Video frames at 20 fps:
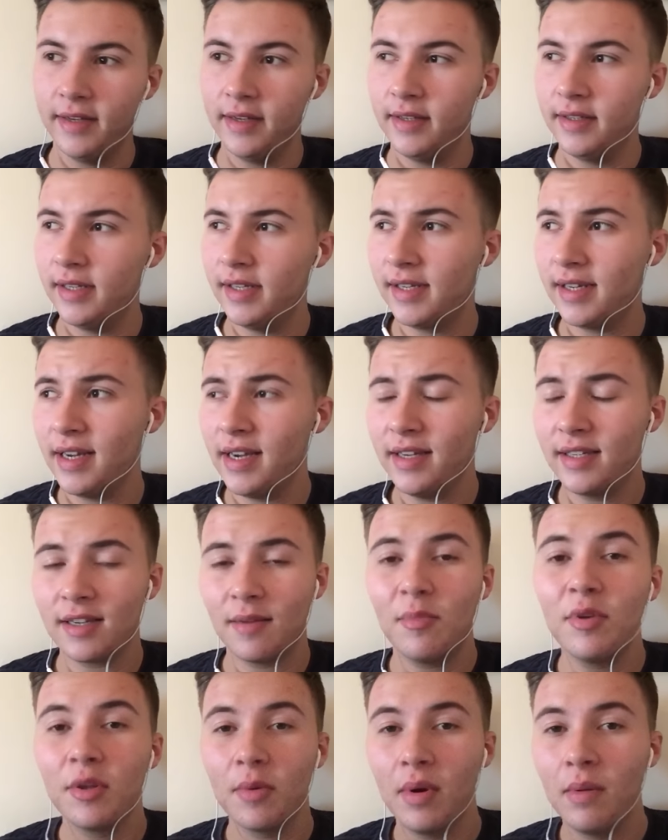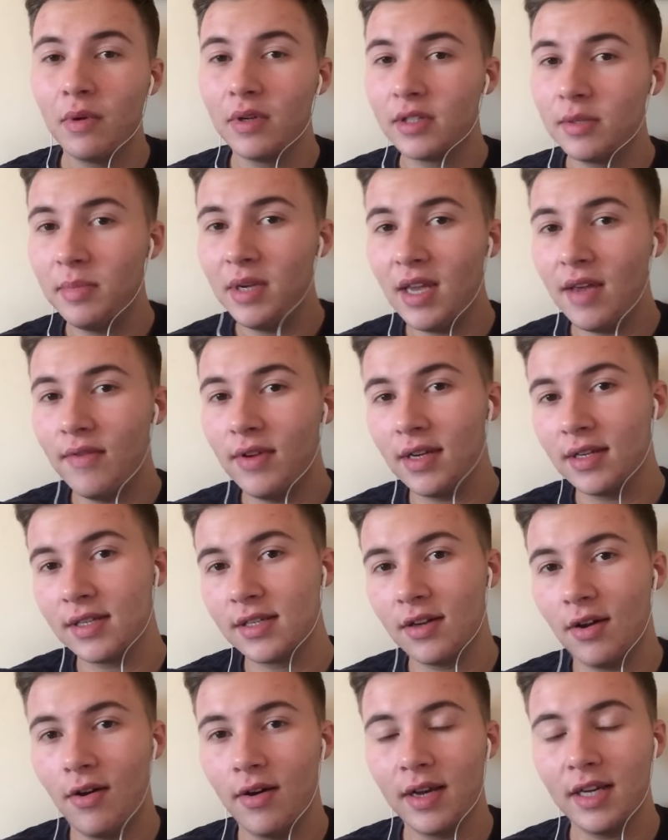And is he someone that we want to be giving a
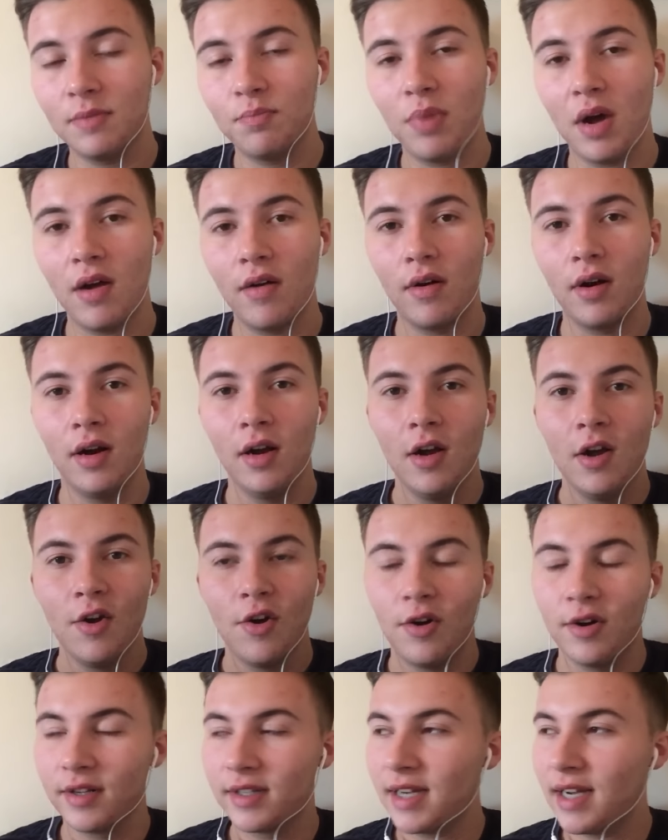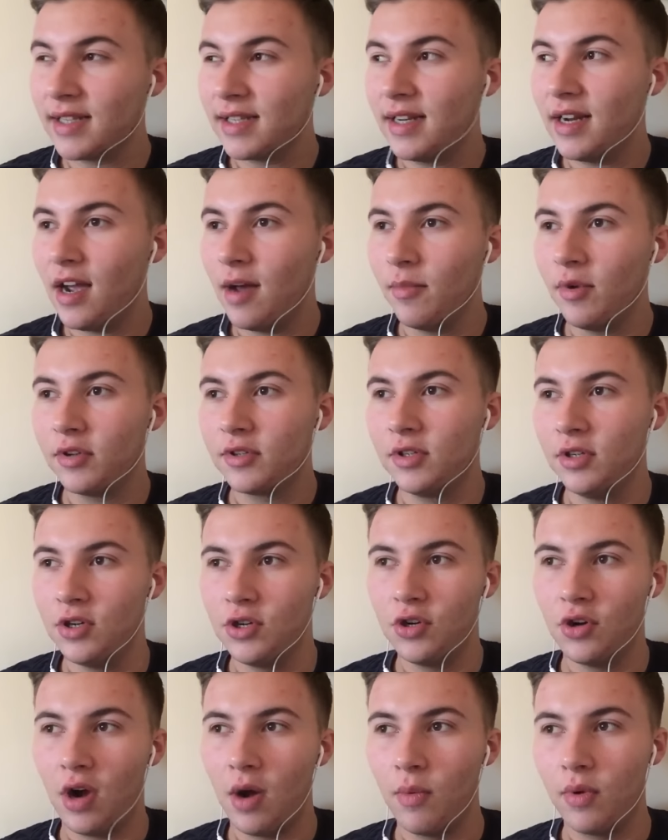start against Borough on Saturday? I'm not too
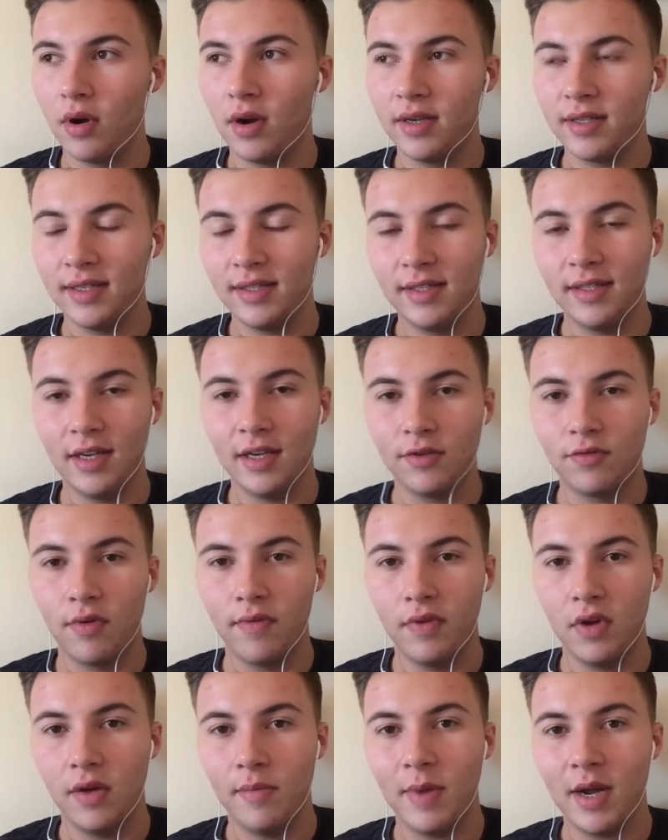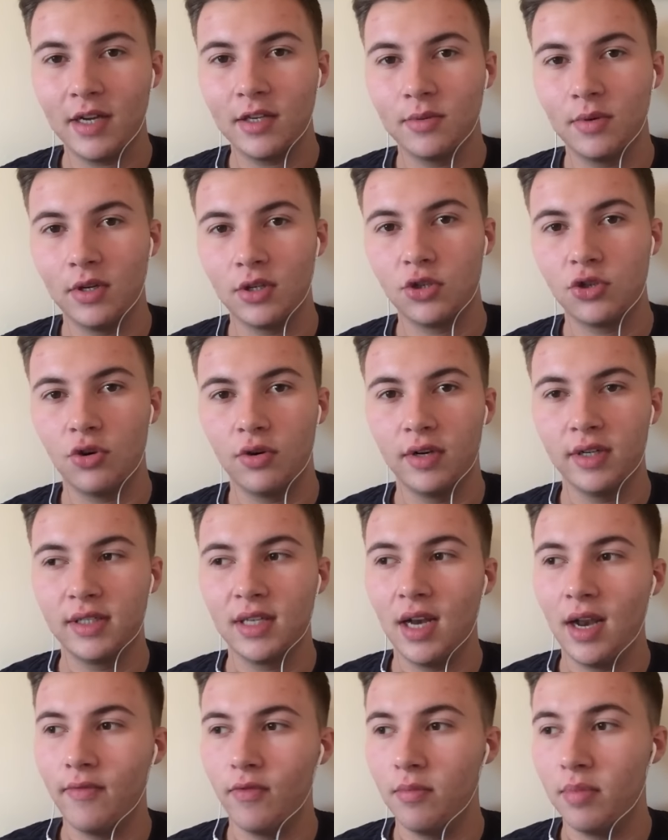sure. I would like to see us revert back to our strongest
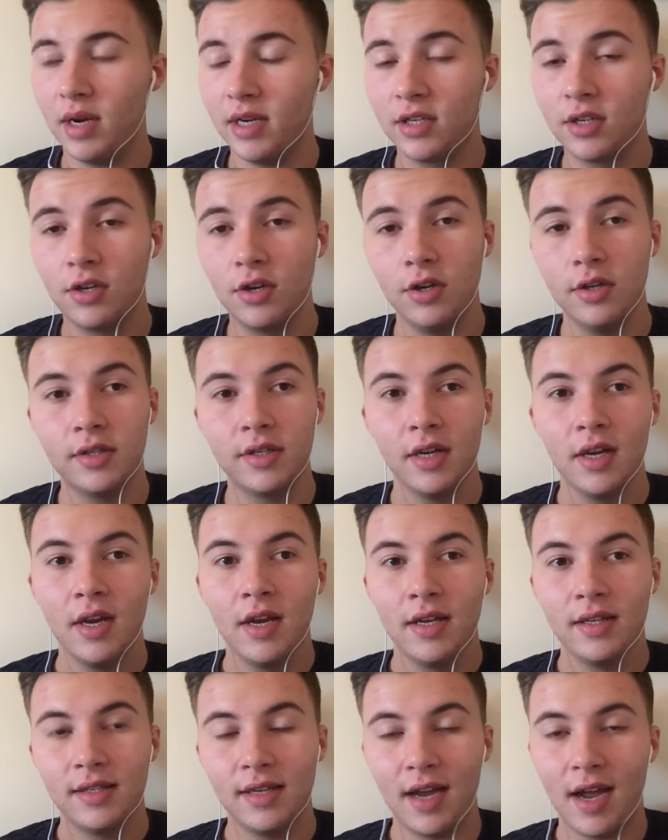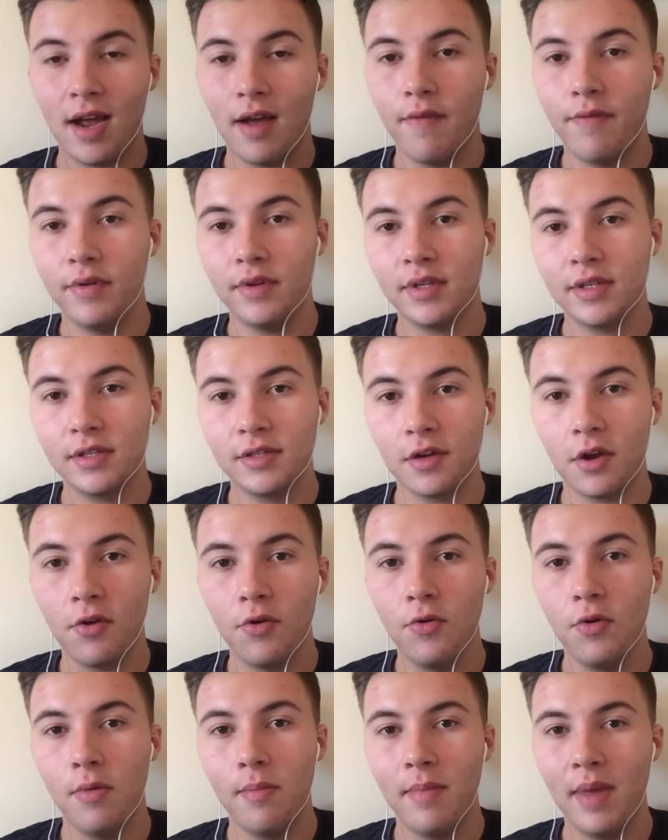11. But it's good to have
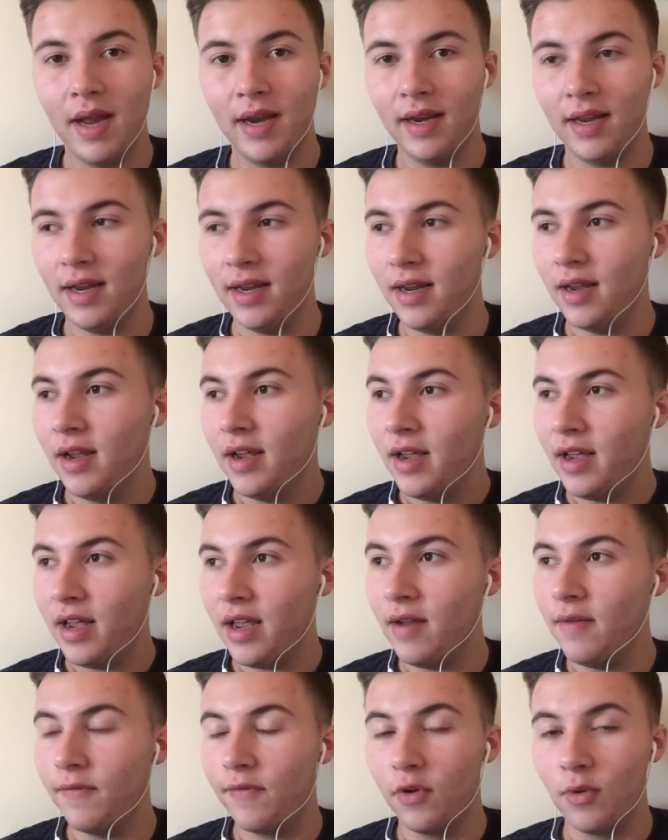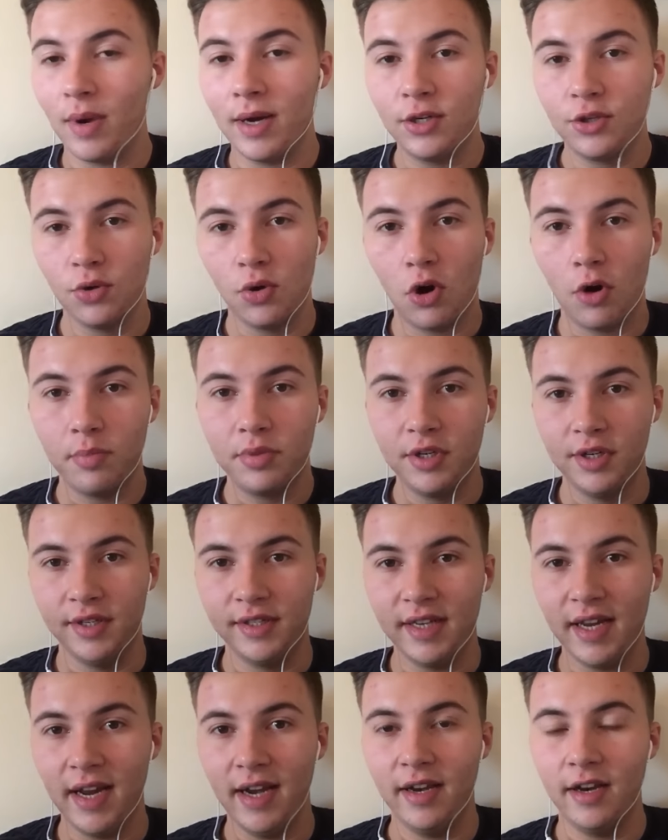so many influential
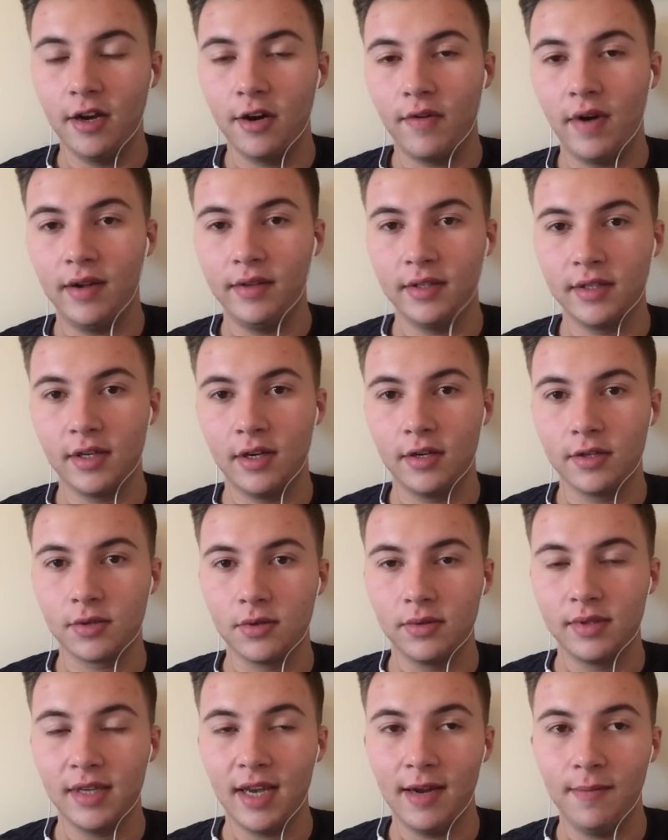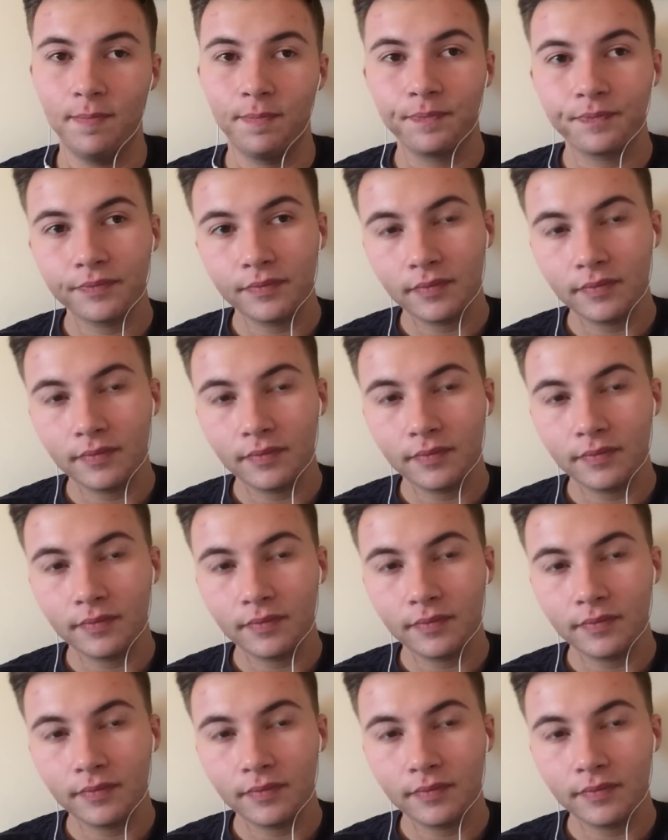options in and around this Arsenal team.